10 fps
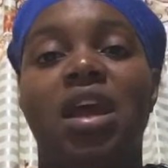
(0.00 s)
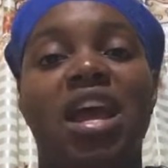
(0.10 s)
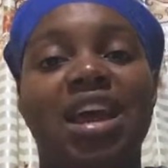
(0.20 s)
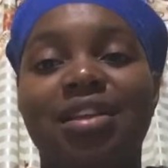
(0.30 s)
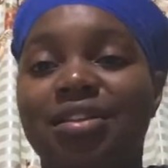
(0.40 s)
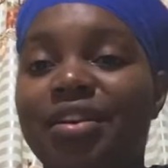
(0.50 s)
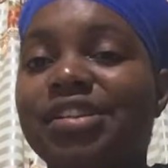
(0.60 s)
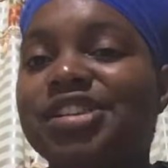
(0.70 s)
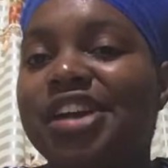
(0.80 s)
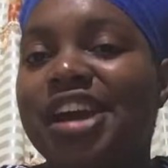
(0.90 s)
Exert
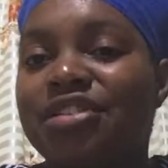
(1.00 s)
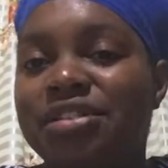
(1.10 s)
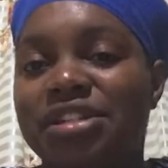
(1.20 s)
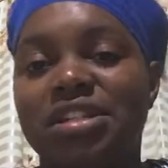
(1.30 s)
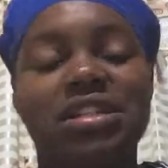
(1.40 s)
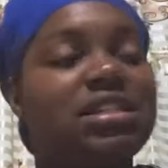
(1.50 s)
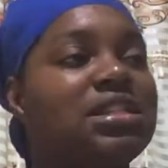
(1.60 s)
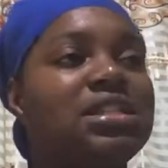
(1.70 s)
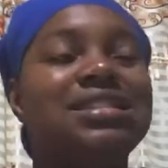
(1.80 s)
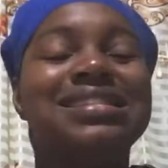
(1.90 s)
your energy,
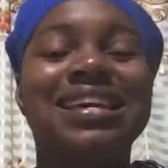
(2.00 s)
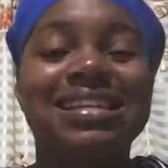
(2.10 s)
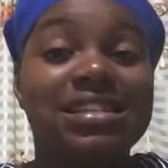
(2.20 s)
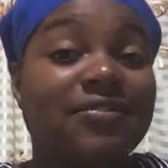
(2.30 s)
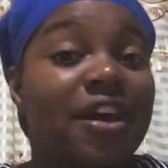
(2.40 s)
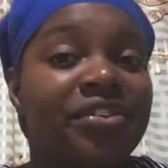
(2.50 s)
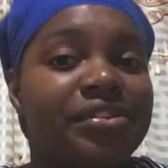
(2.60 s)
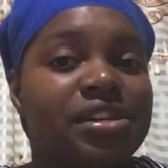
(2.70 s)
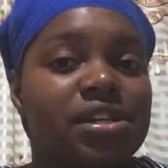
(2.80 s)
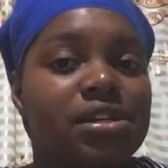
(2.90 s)
the negative
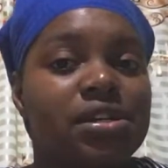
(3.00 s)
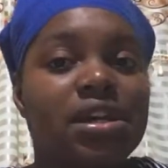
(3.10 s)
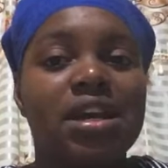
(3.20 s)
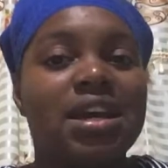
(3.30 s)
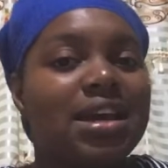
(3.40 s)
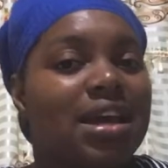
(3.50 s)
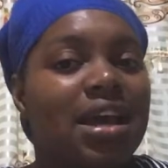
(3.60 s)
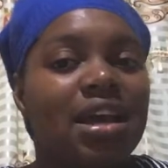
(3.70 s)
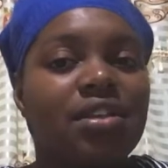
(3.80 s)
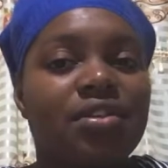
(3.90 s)
energy.
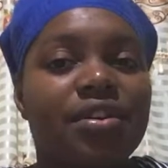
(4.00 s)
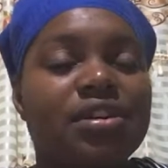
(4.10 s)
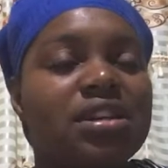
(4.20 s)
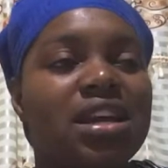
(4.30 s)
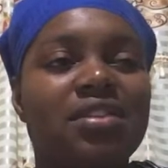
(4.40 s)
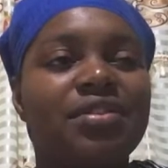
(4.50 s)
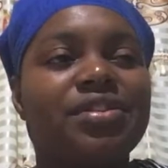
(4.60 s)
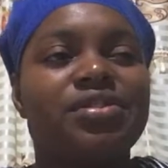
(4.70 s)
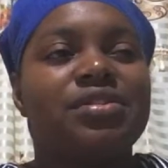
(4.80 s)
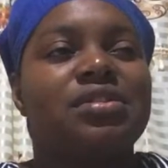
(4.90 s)
Exert
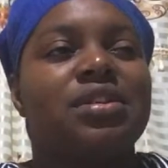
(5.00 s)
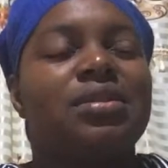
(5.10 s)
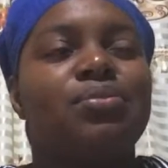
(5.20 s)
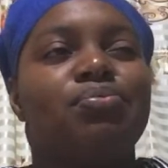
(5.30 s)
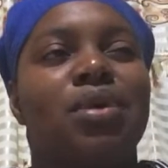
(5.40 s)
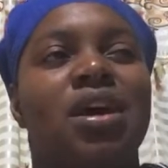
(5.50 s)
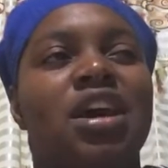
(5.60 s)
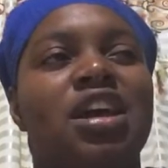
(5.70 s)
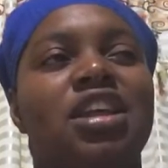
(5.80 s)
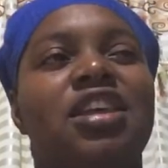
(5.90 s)
your,
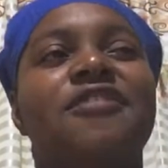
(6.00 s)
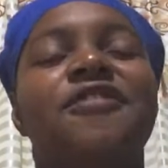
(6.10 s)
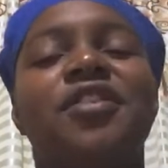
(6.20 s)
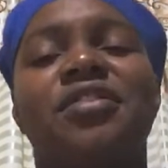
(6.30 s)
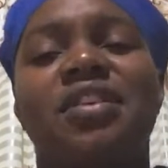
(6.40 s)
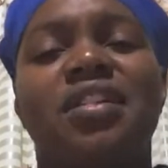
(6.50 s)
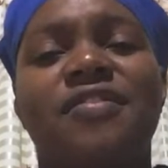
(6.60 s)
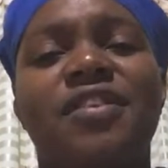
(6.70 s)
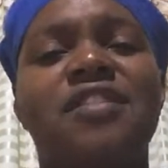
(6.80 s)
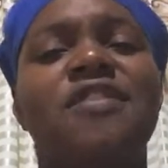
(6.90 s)

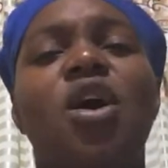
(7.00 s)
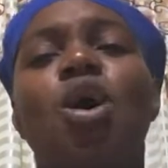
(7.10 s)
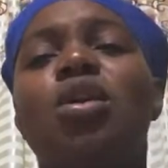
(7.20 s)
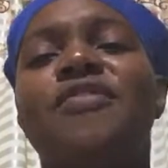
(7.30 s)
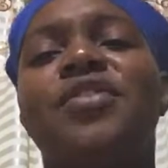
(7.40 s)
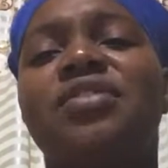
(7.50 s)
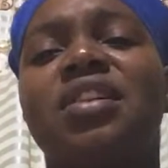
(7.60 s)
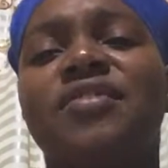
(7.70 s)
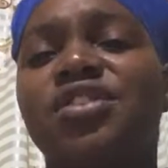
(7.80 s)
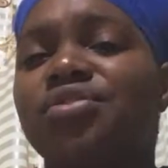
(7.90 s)
give all of
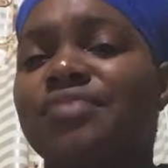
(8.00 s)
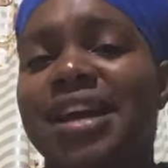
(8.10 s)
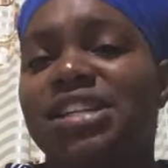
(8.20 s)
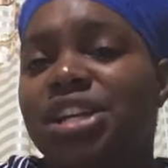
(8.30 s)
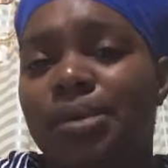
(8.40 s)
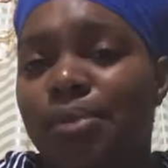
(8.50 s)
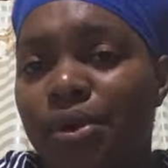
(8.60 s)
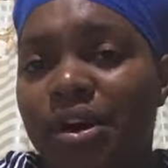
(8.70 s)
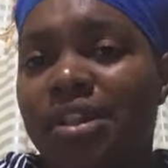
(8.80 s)
yourself into writing a book.